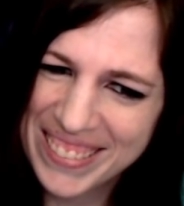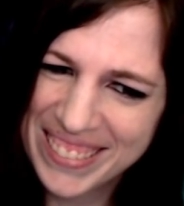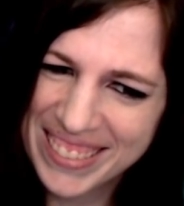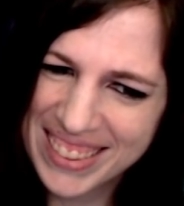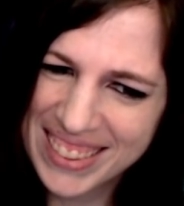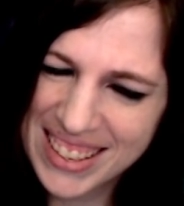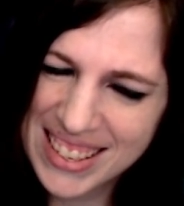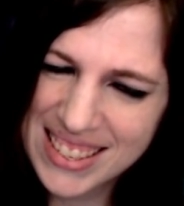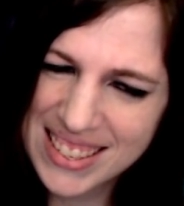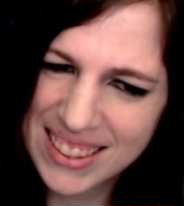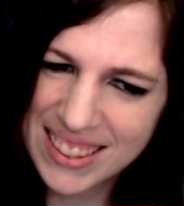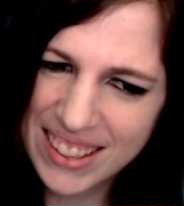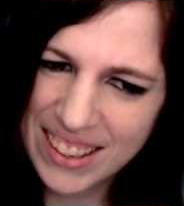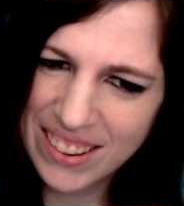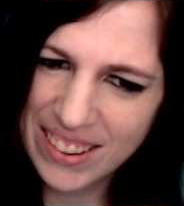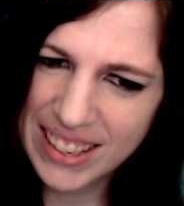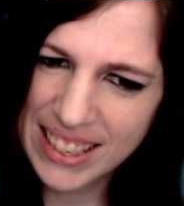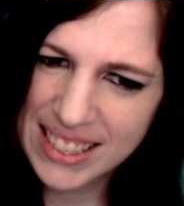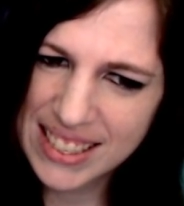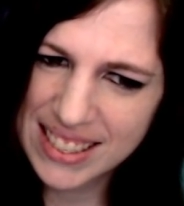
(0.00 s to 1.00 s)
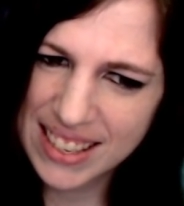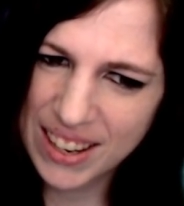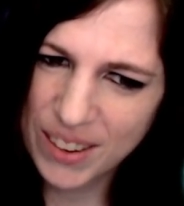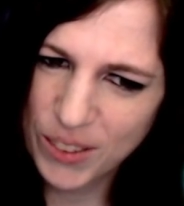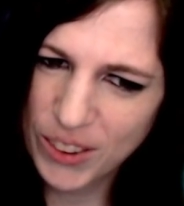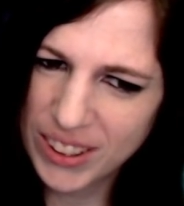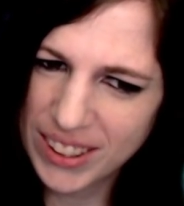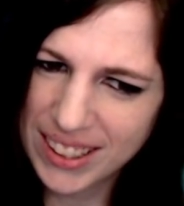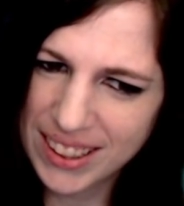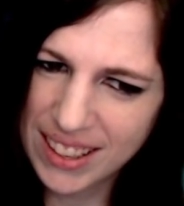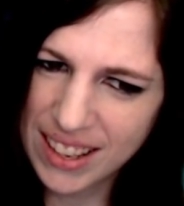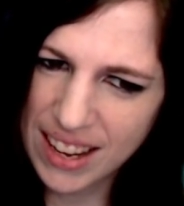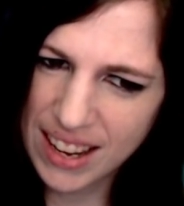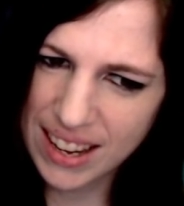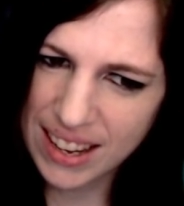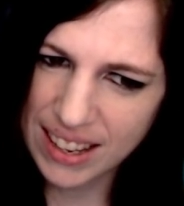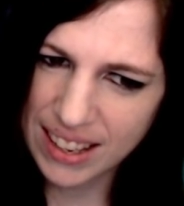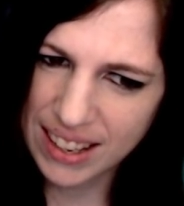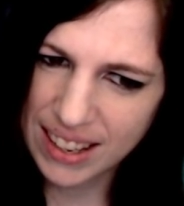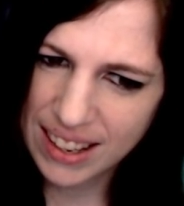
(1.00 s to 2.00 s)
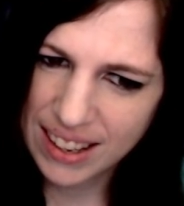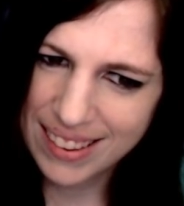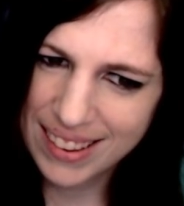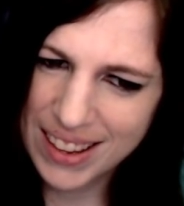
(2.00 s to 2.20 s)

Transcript: These lyrics I really like.